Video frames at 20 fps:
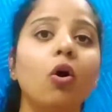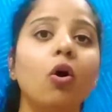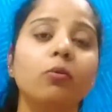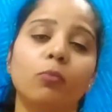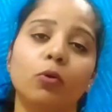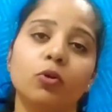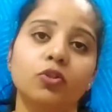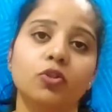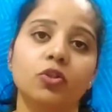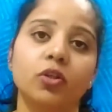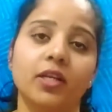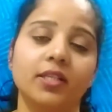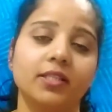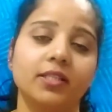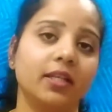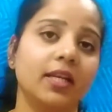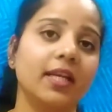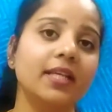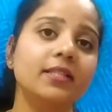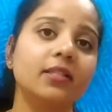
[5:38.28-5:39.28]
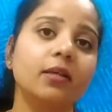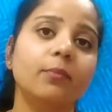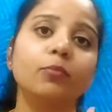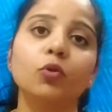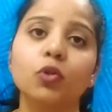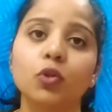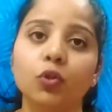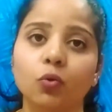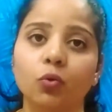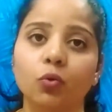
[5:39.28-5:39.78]
or moisturizer. It's up
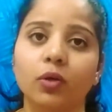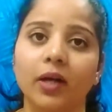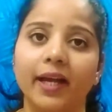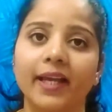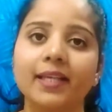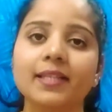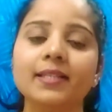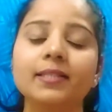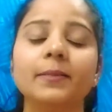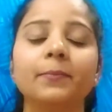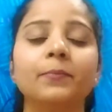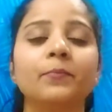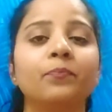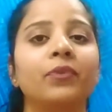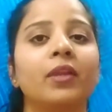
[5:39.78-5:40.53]
to you, guys.